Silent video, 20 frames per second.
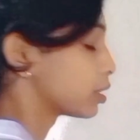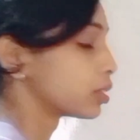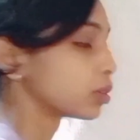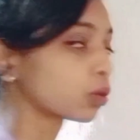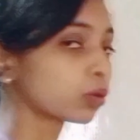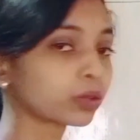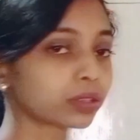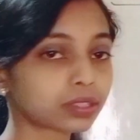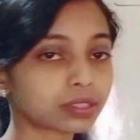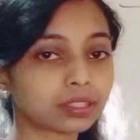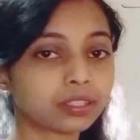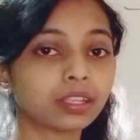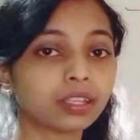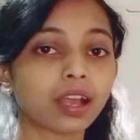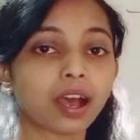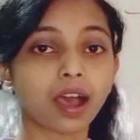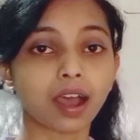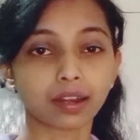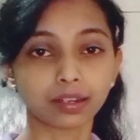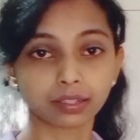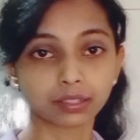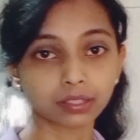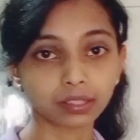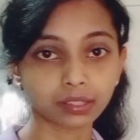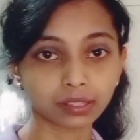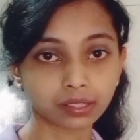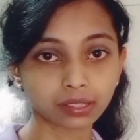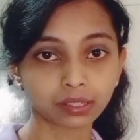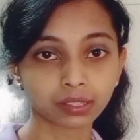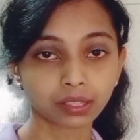stores the
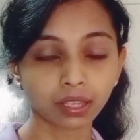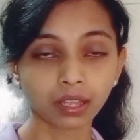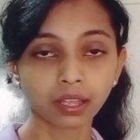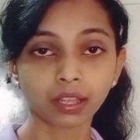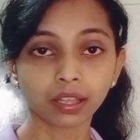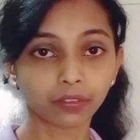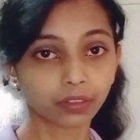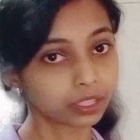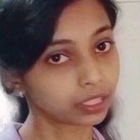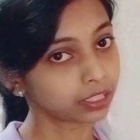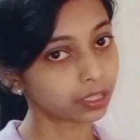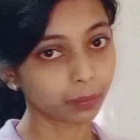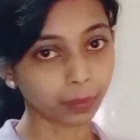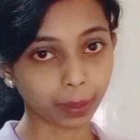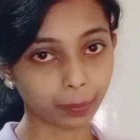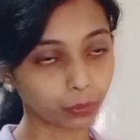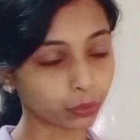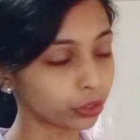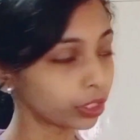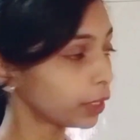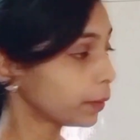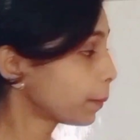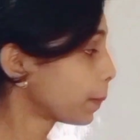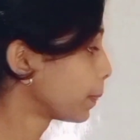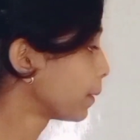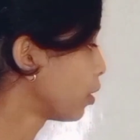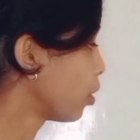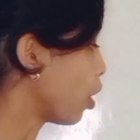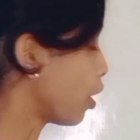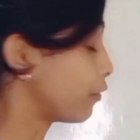address in the memory
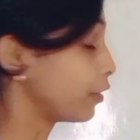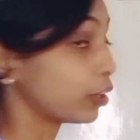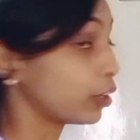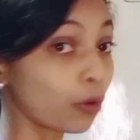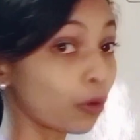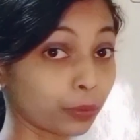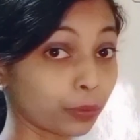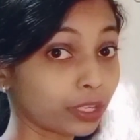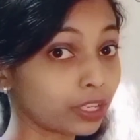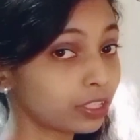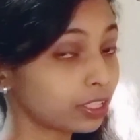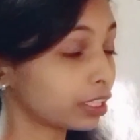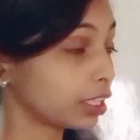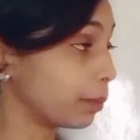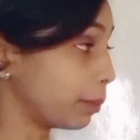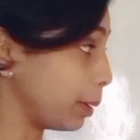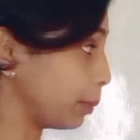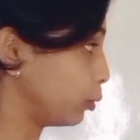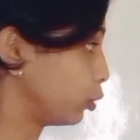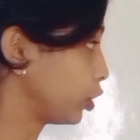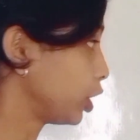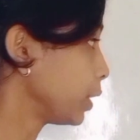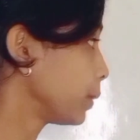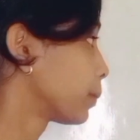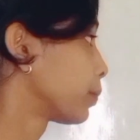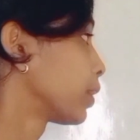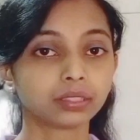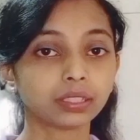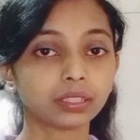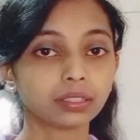of an operand in the memory.
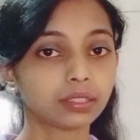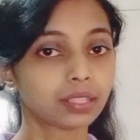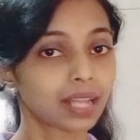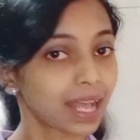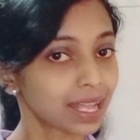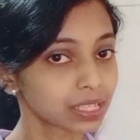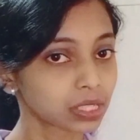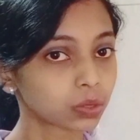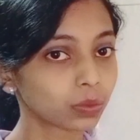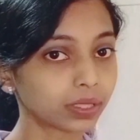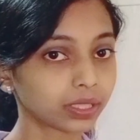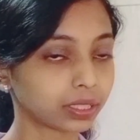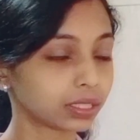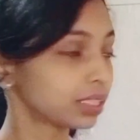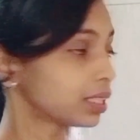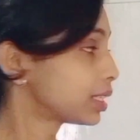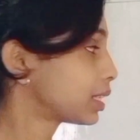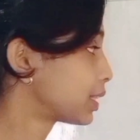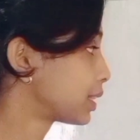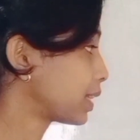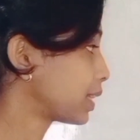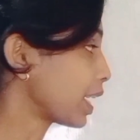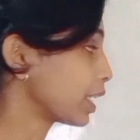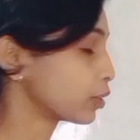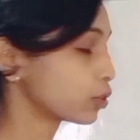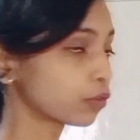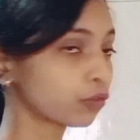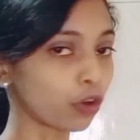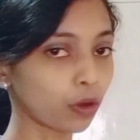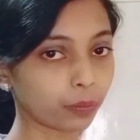The last one is
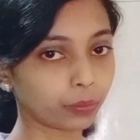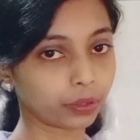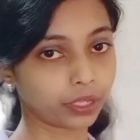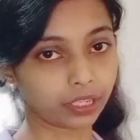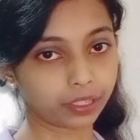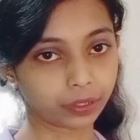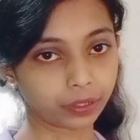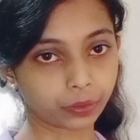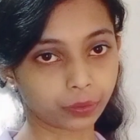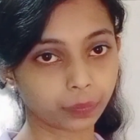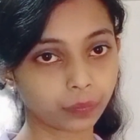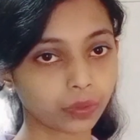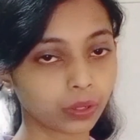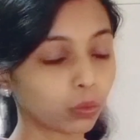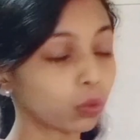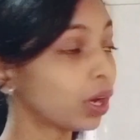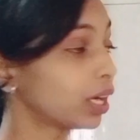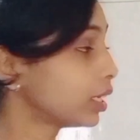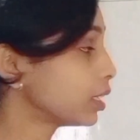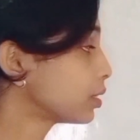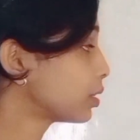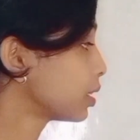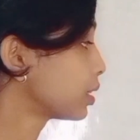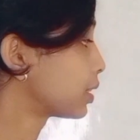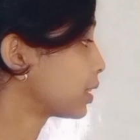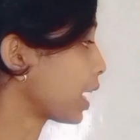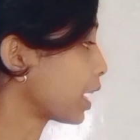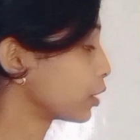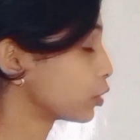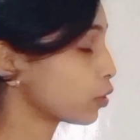size of operator. What does
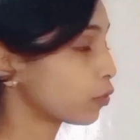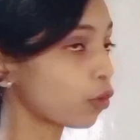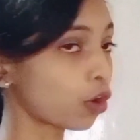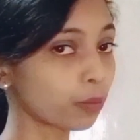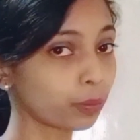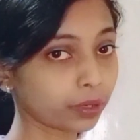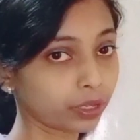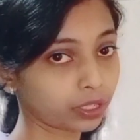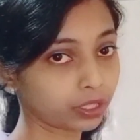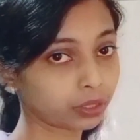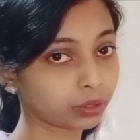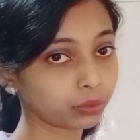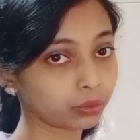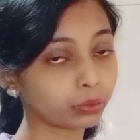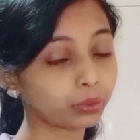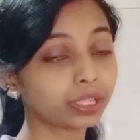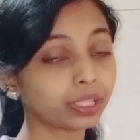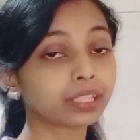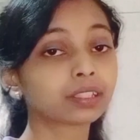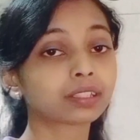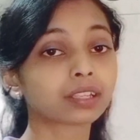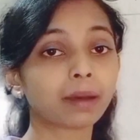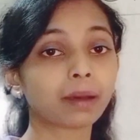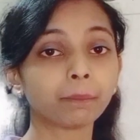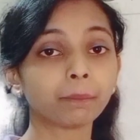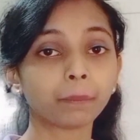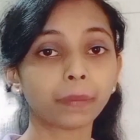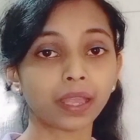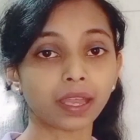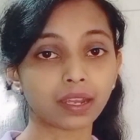this size of operator do? It
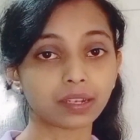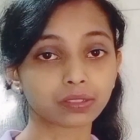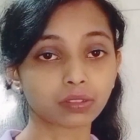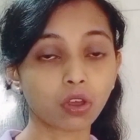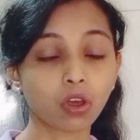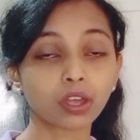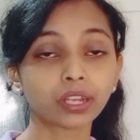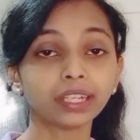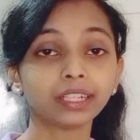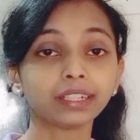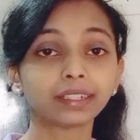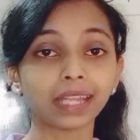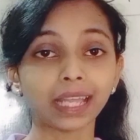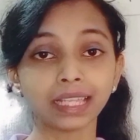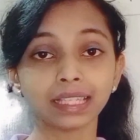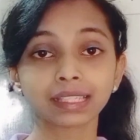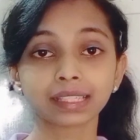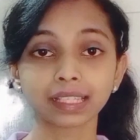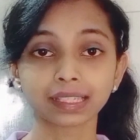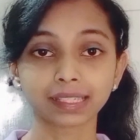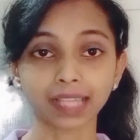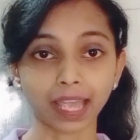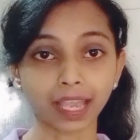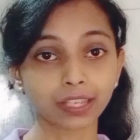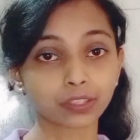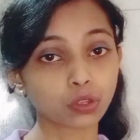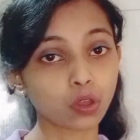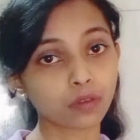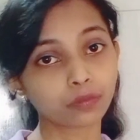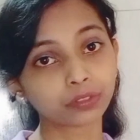compares, or it tells the
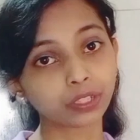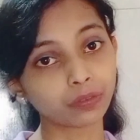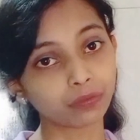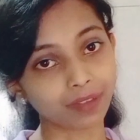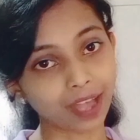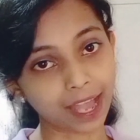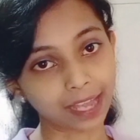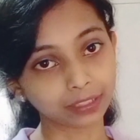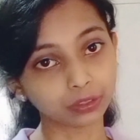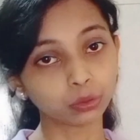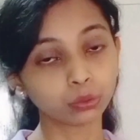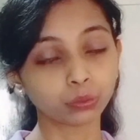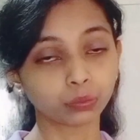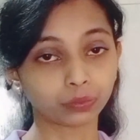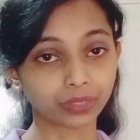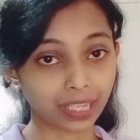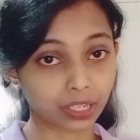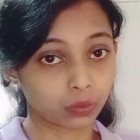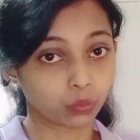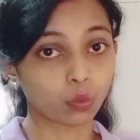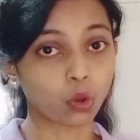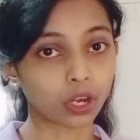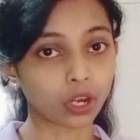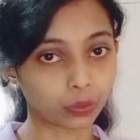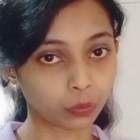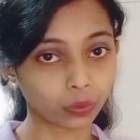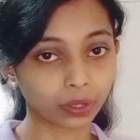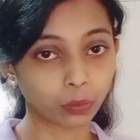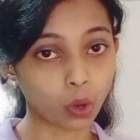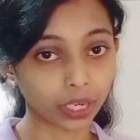size of the value that
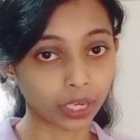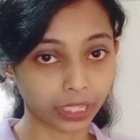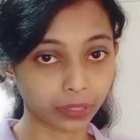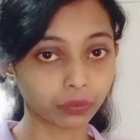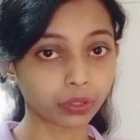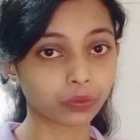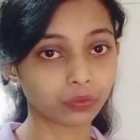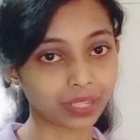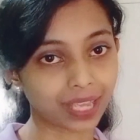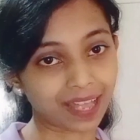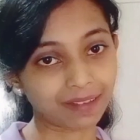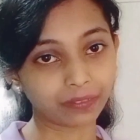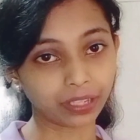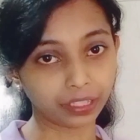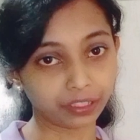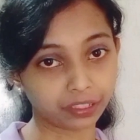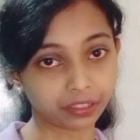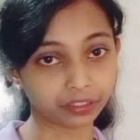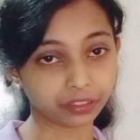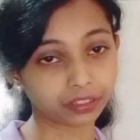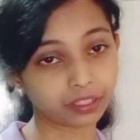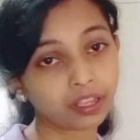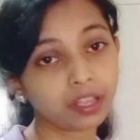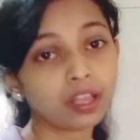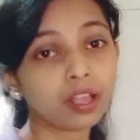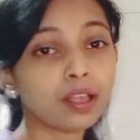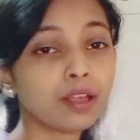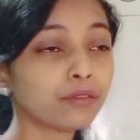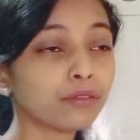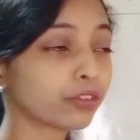whatever we have entered.
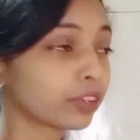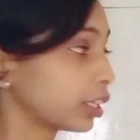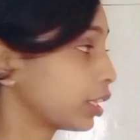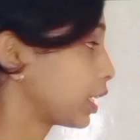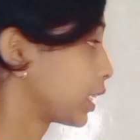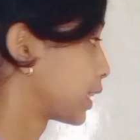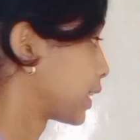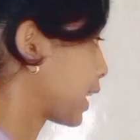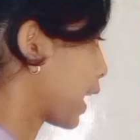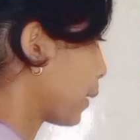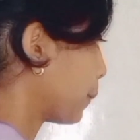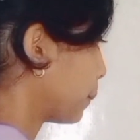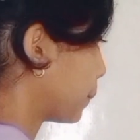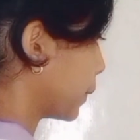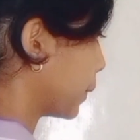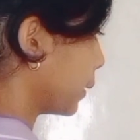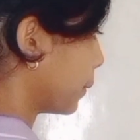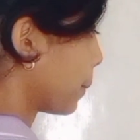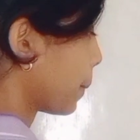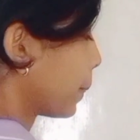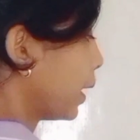For an example,